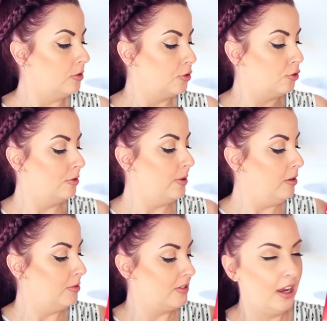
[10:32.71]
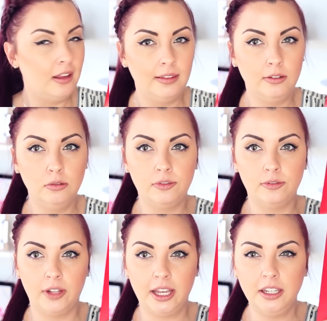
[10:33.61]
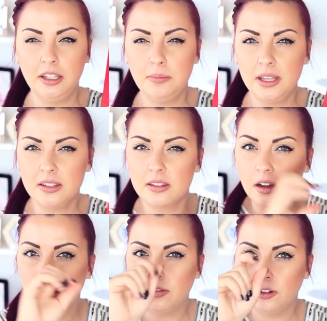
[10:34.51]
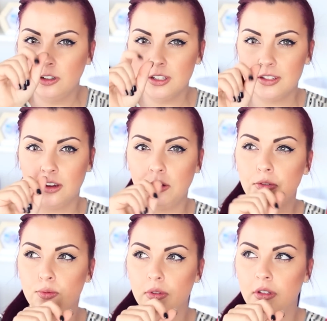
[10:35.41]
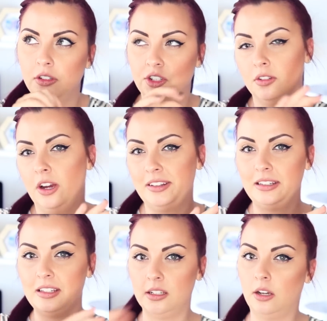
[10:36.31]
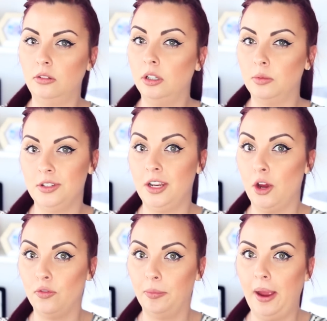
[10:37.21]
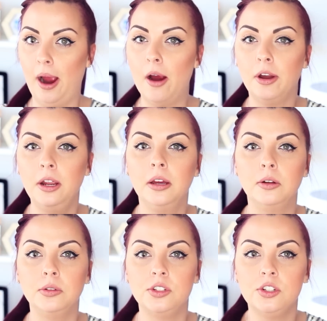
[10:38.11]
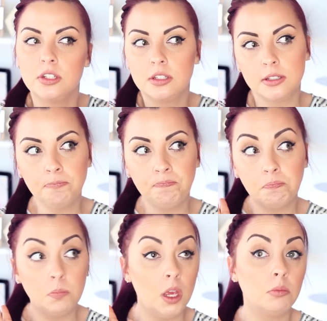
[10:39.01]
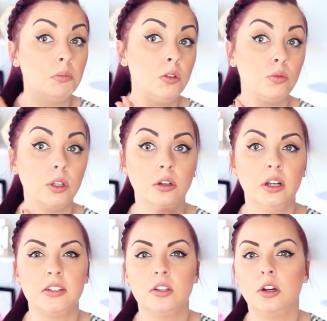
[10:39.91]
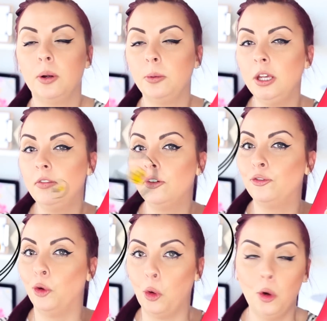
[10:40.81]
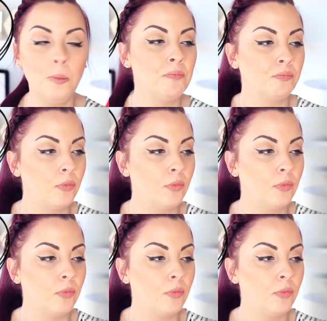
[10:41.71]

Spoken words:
The strawberry was like little flaky bits kind of on it, so it was really just nice and subtle. It wasn't overpowering and it was just, yeah, it was really nice. So I'd probably give it a 4.